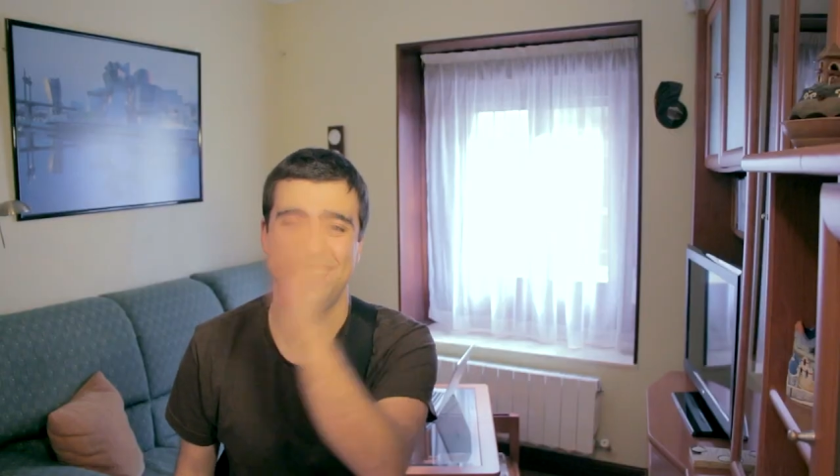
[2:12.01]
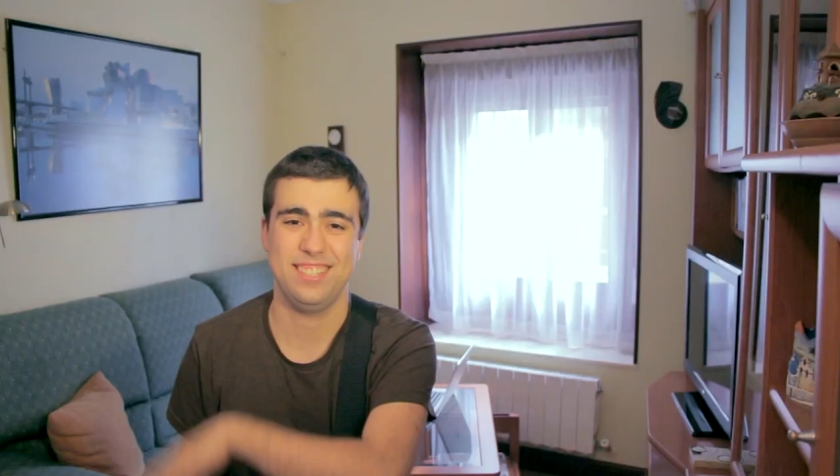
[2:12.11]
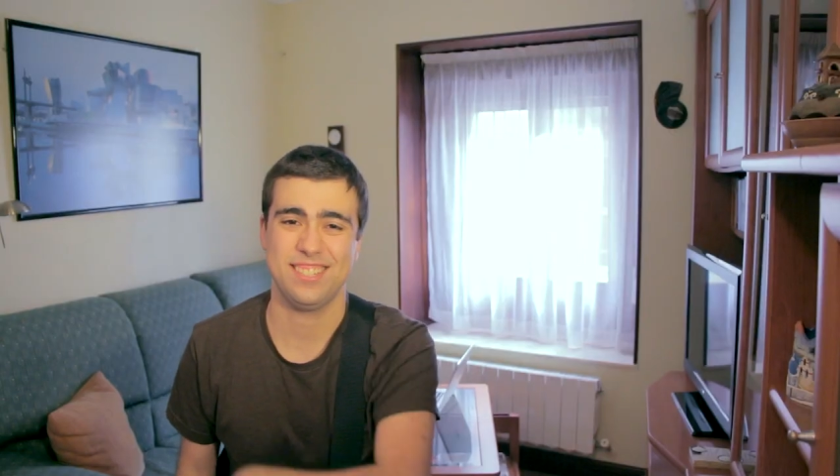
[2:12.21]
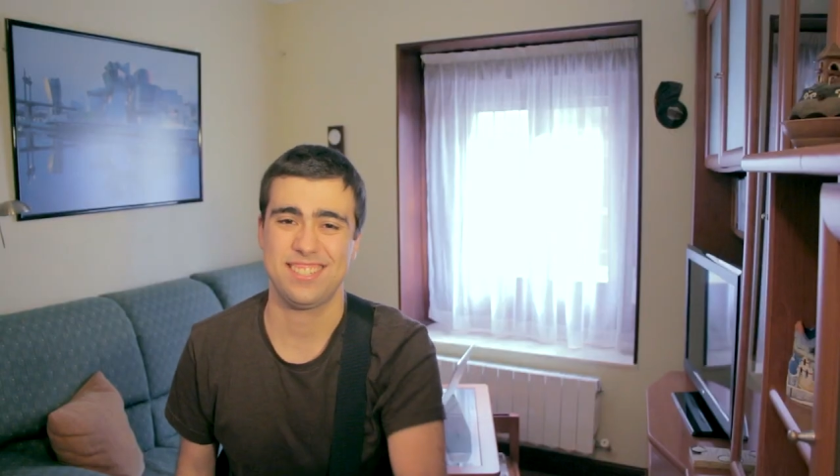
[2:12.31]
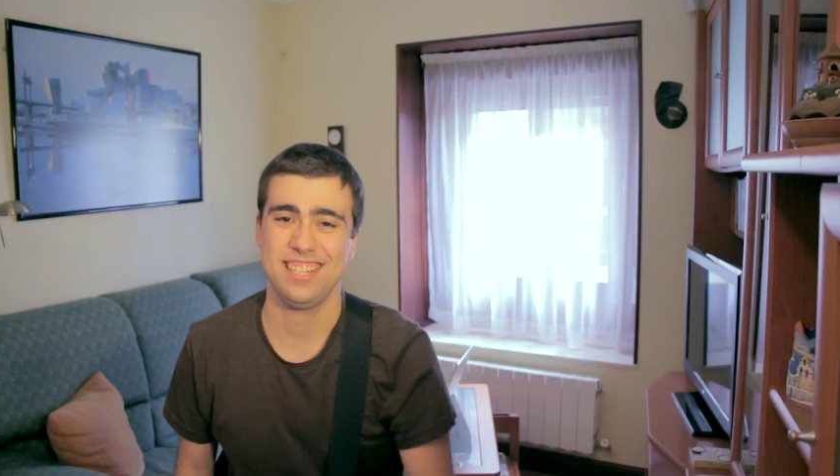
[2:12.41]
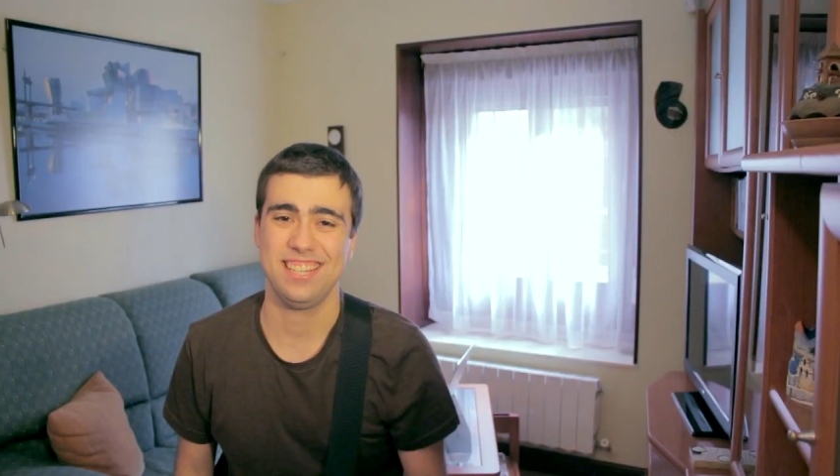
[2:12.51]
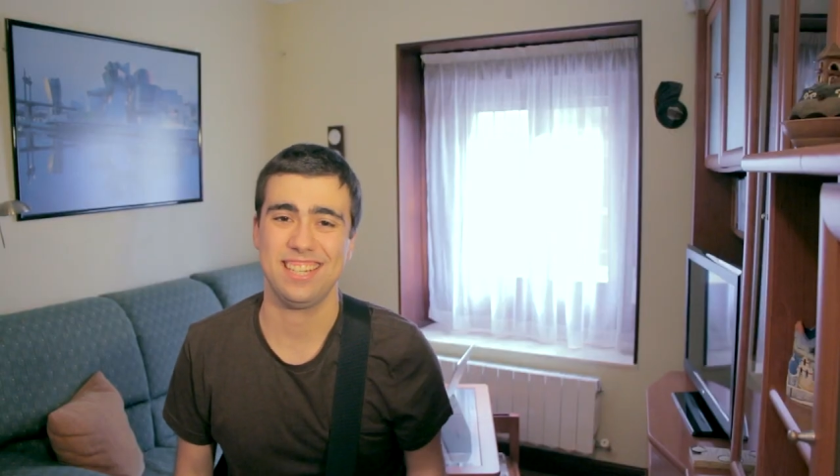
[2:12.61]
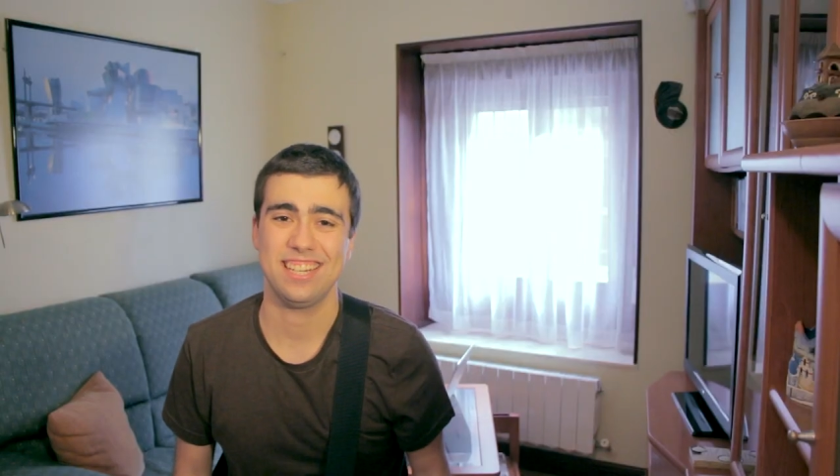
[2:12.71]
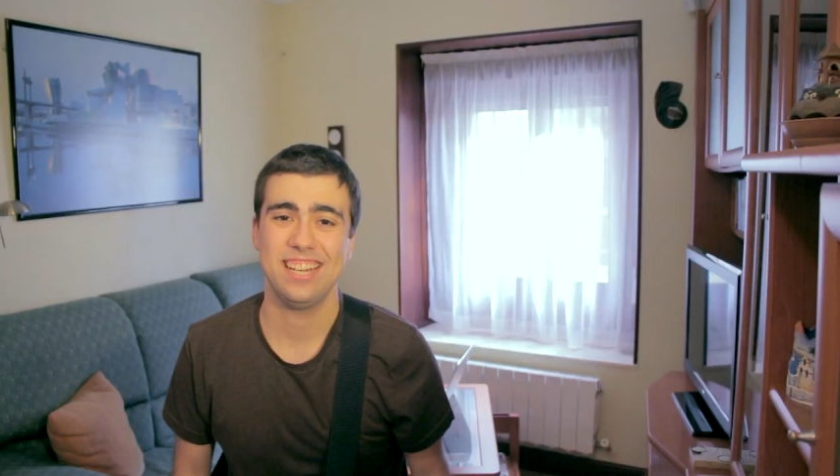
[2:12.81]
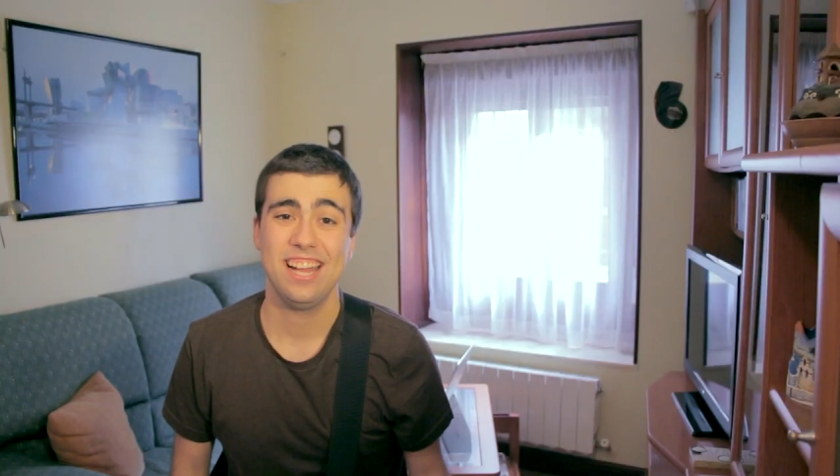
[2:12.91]
Just
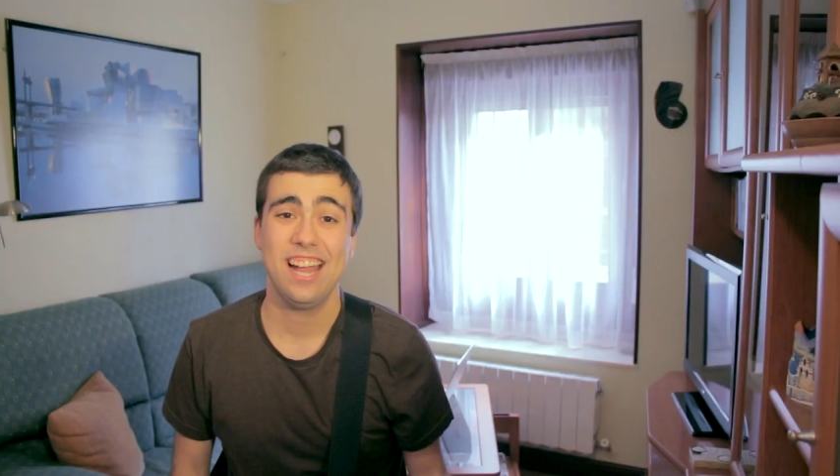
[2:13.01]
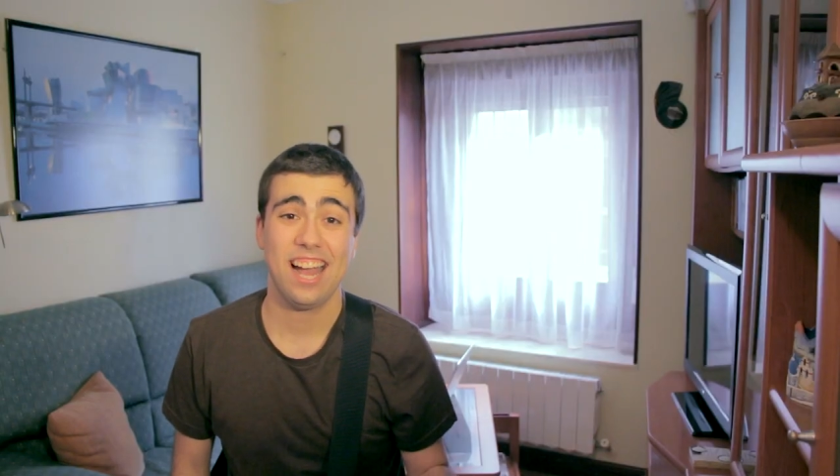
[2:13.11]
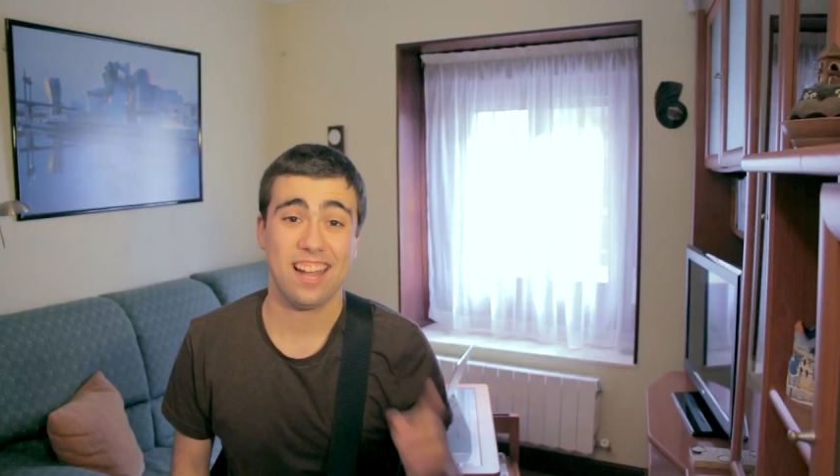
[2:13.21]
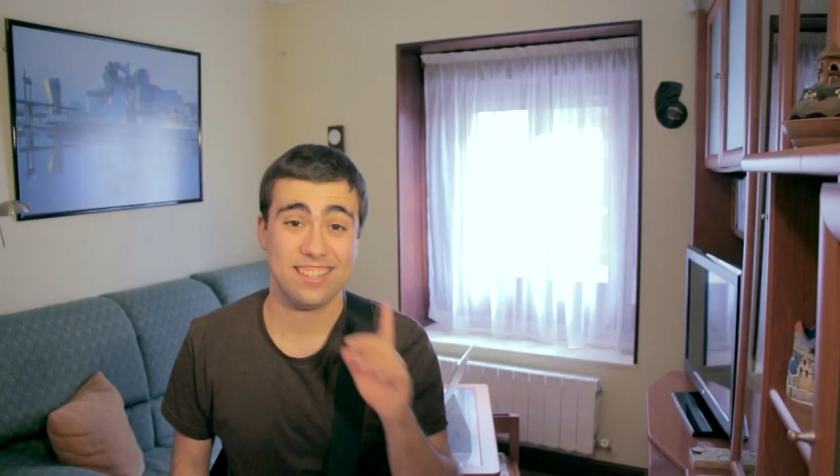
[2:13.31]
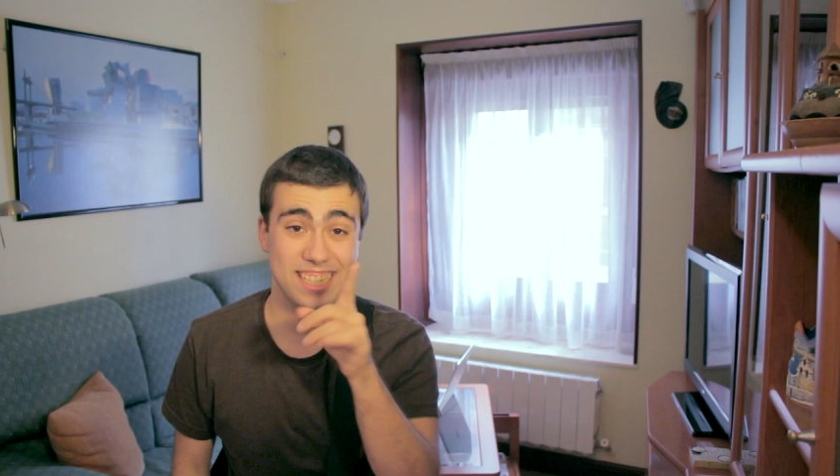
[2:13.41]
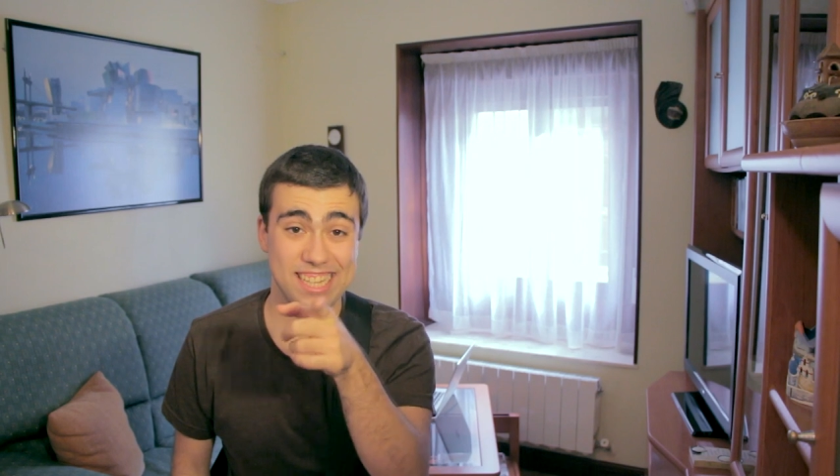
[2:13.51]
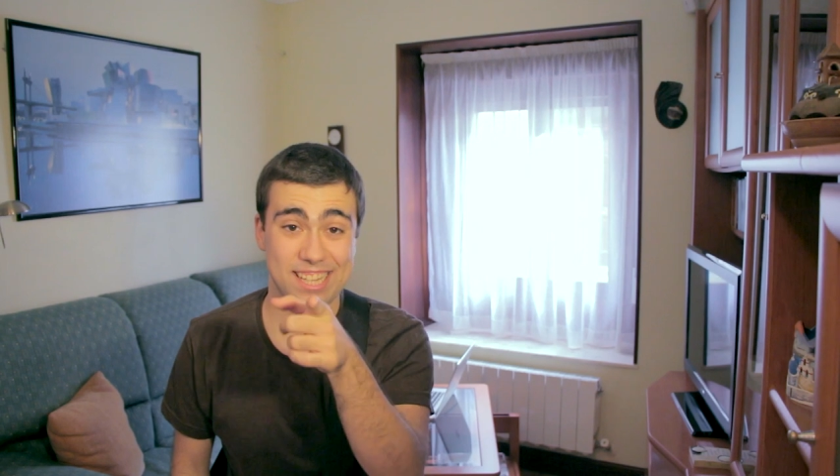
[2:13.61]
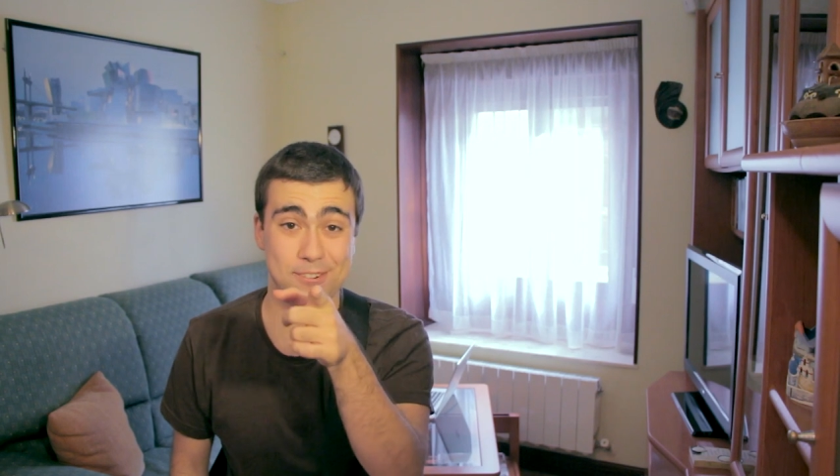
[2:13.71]
kidding. And yeah,